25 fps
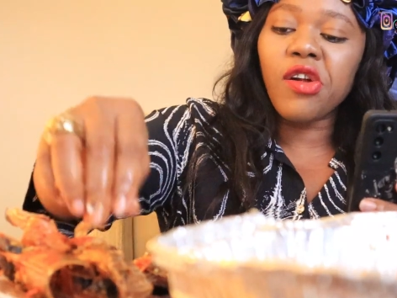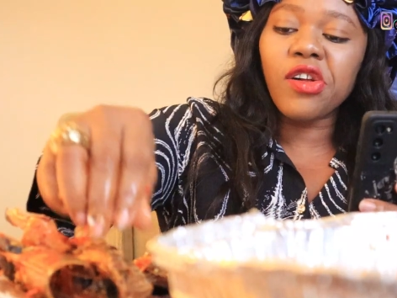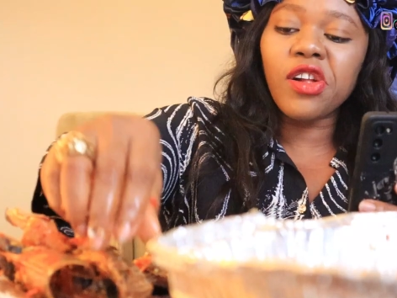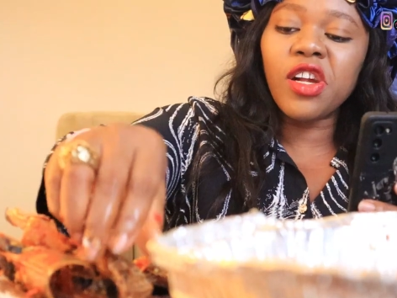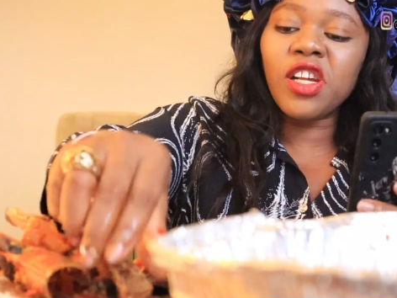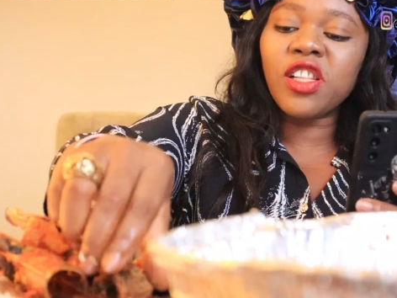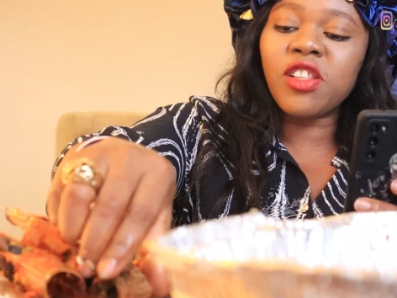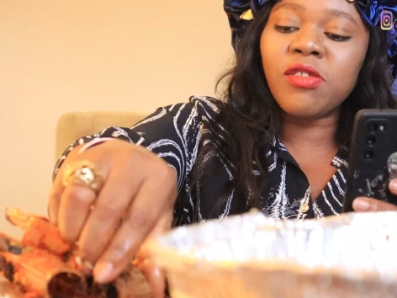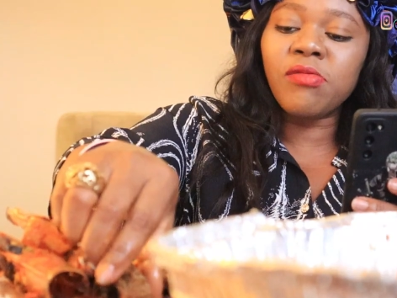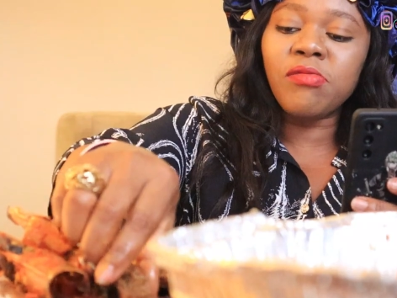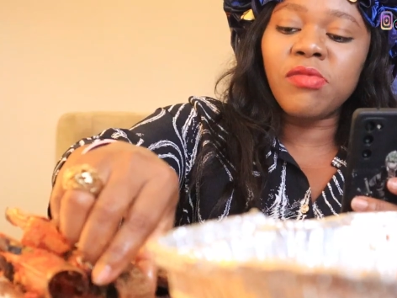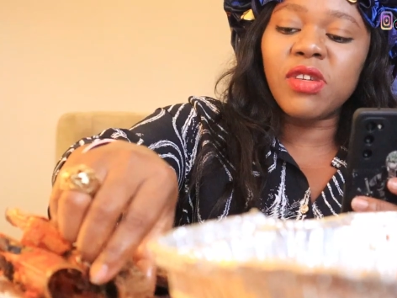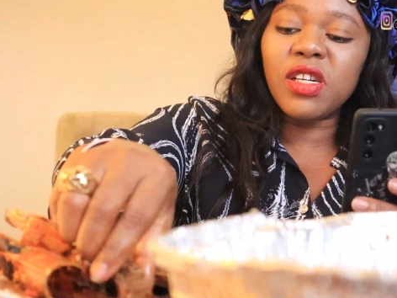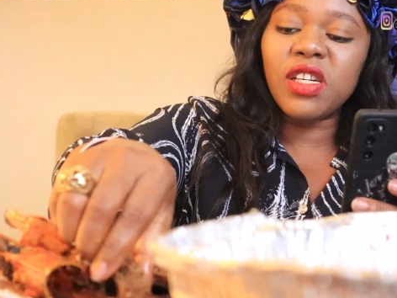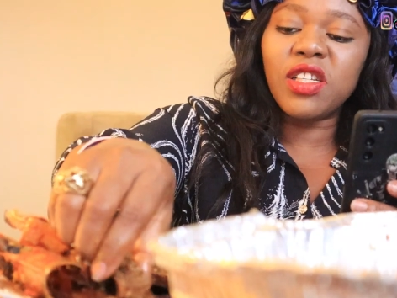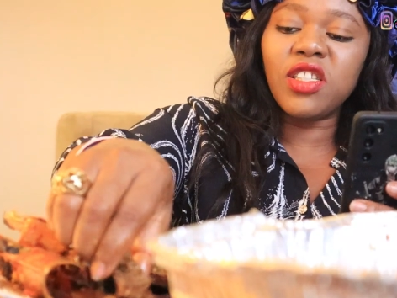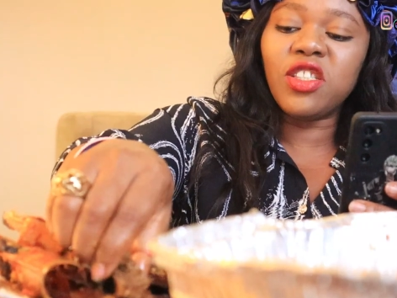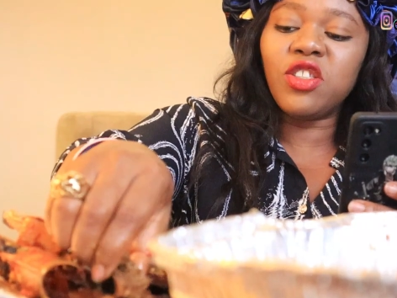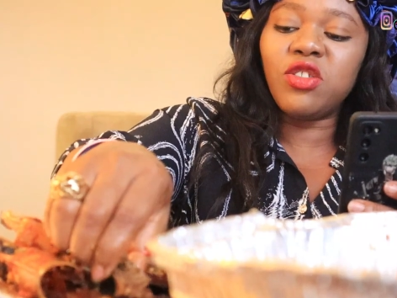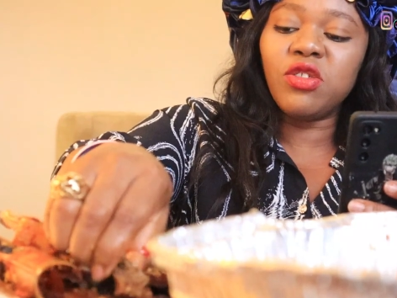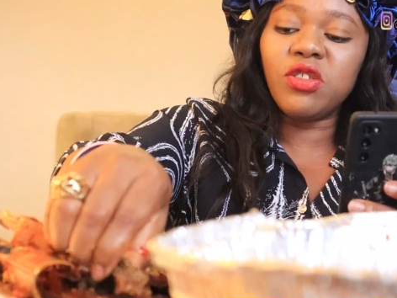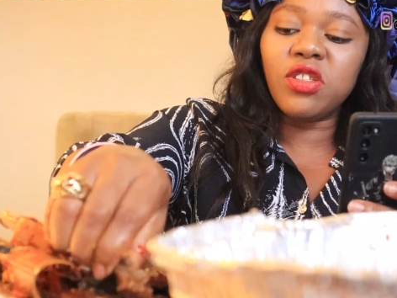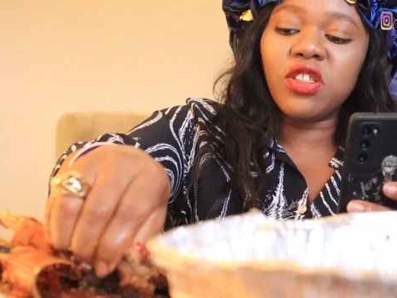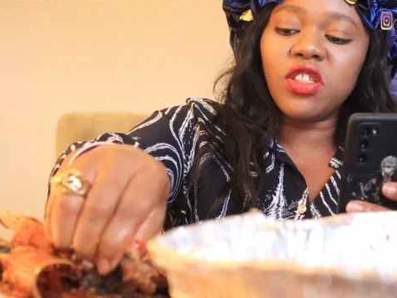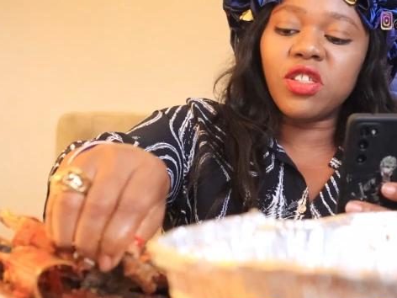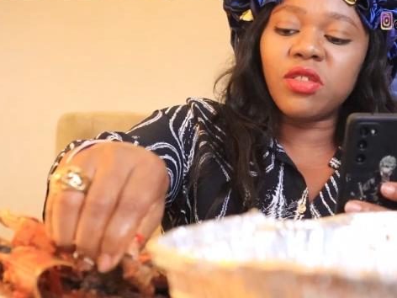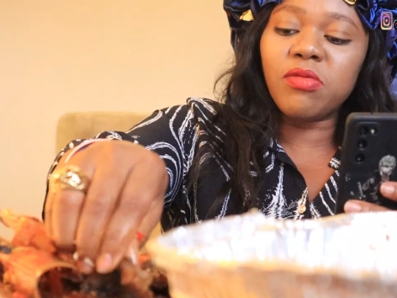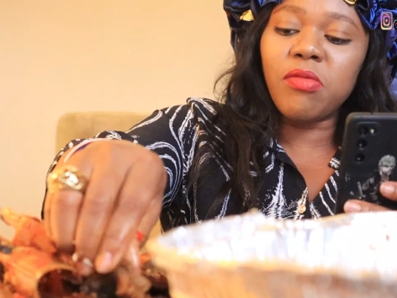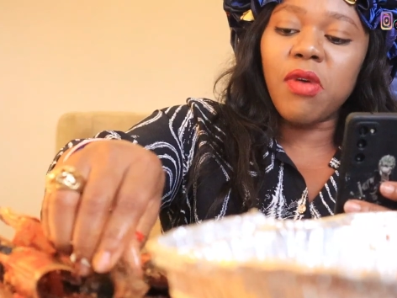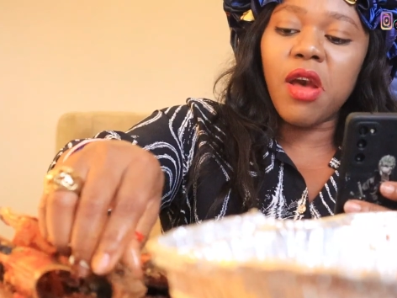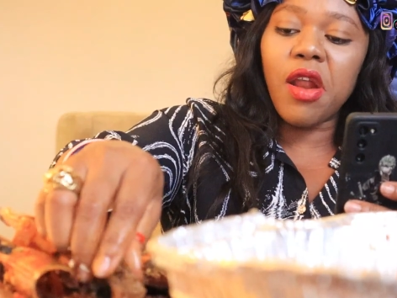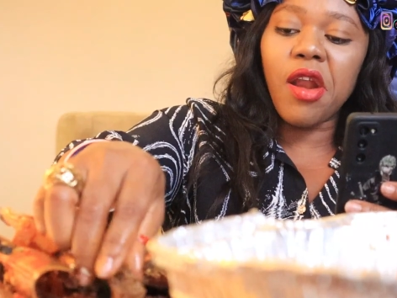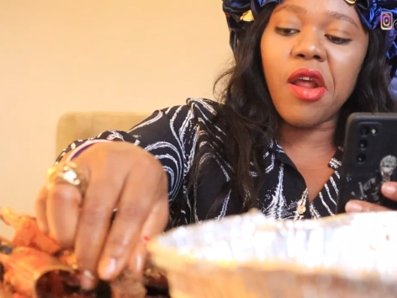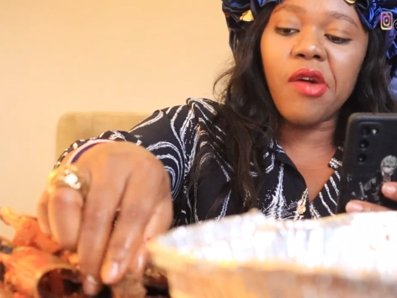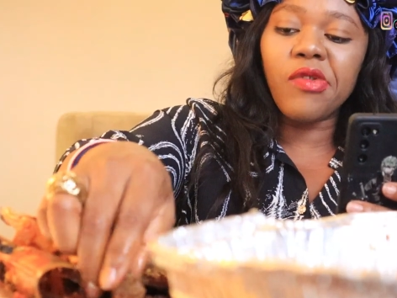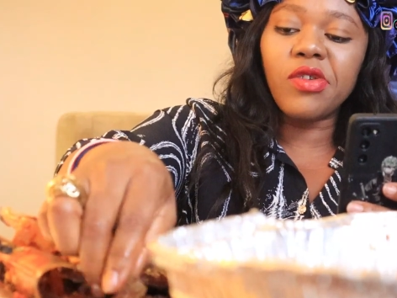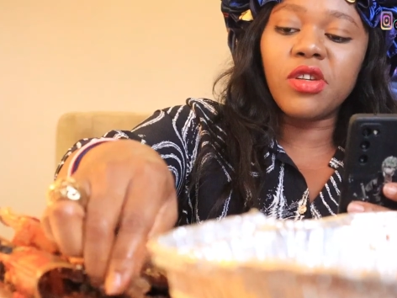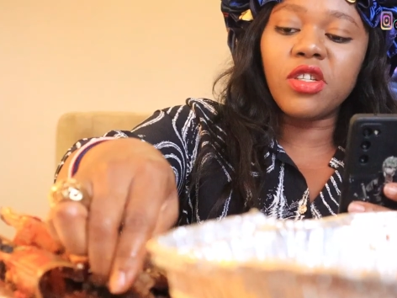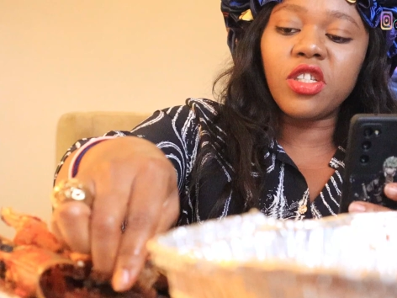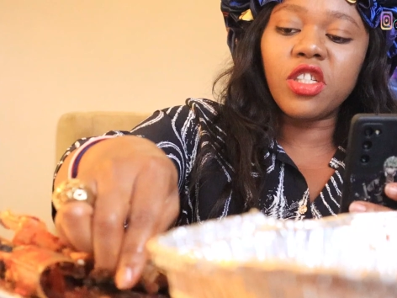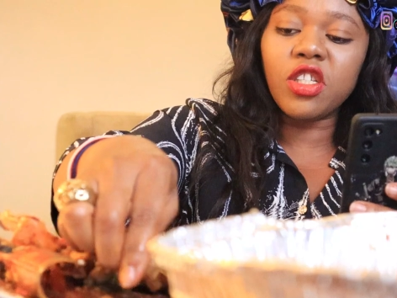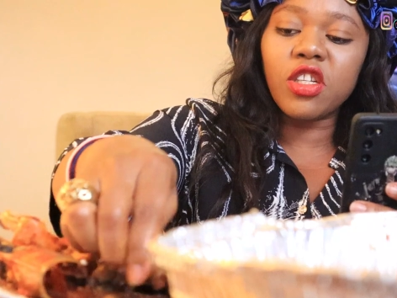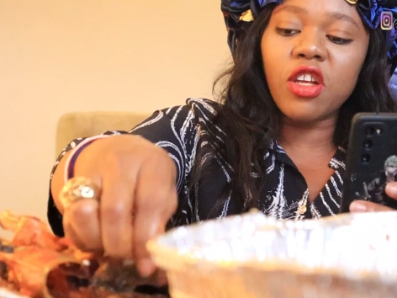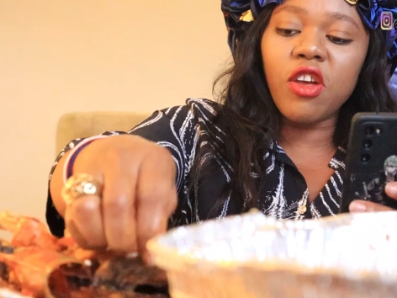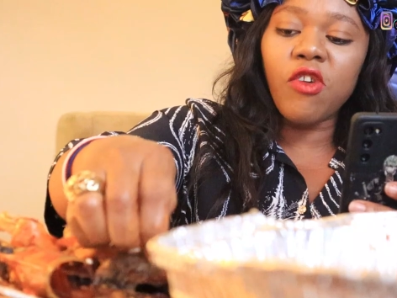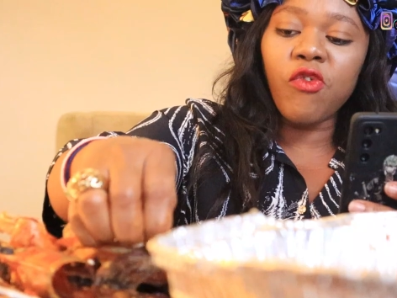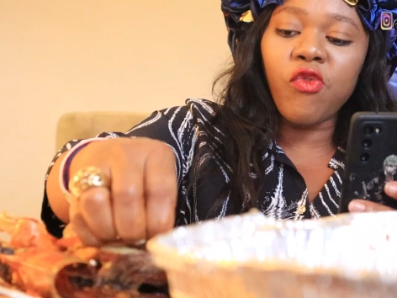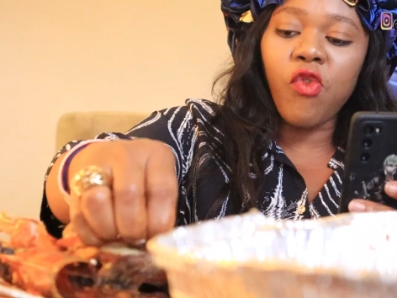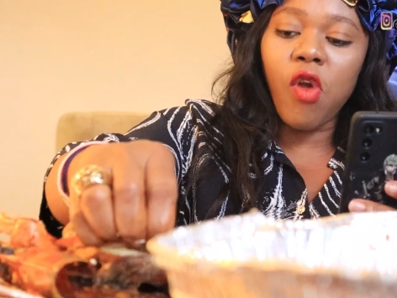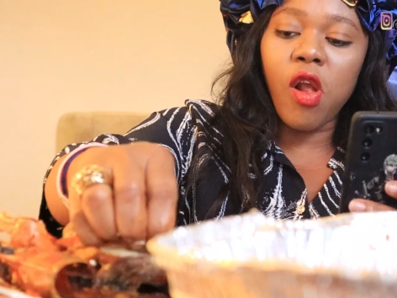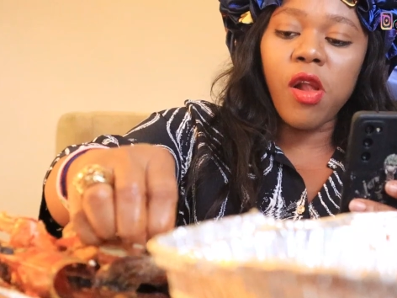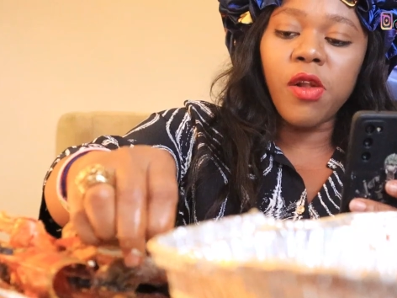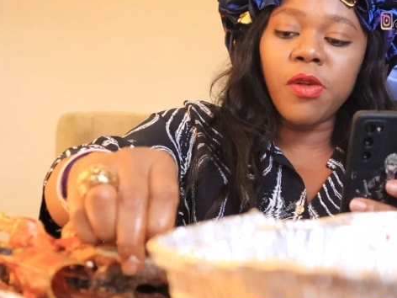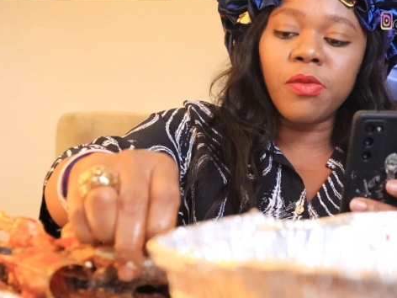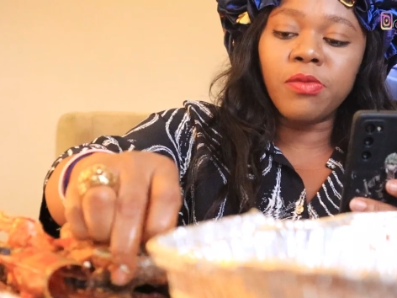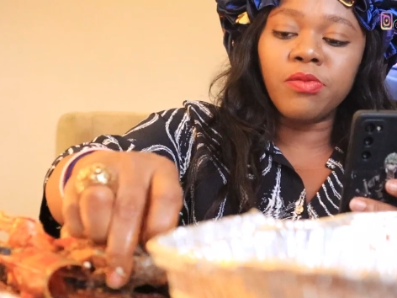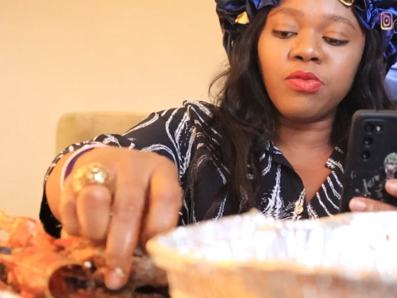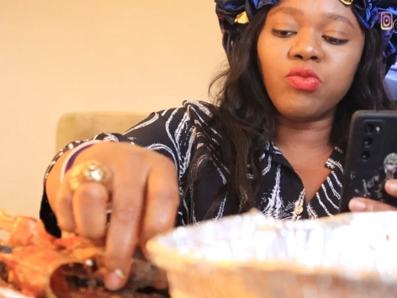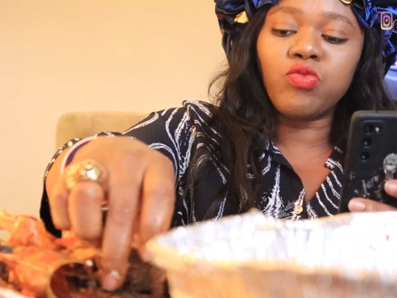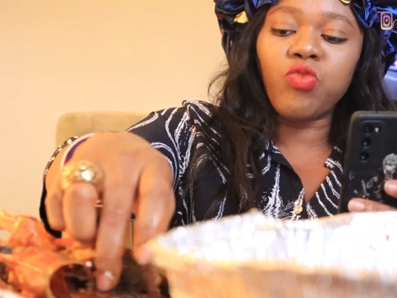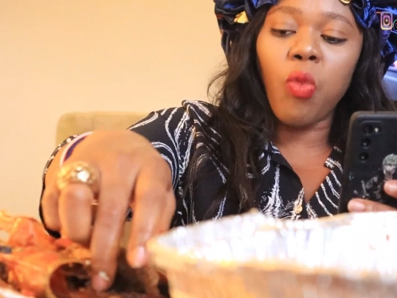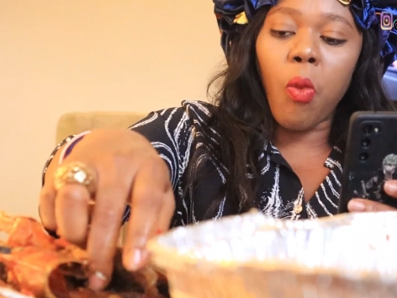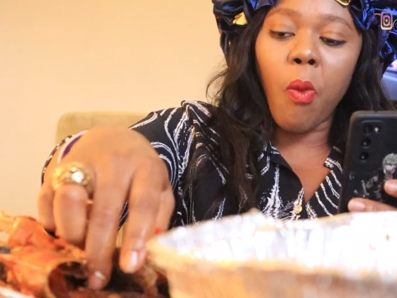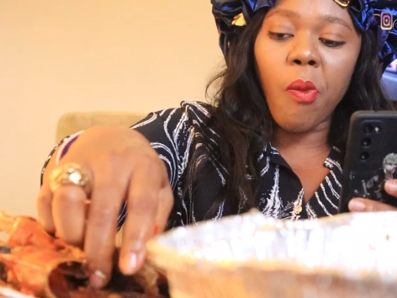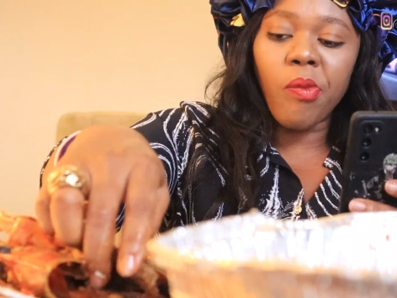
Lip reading: getting married to this man. I was singing for him.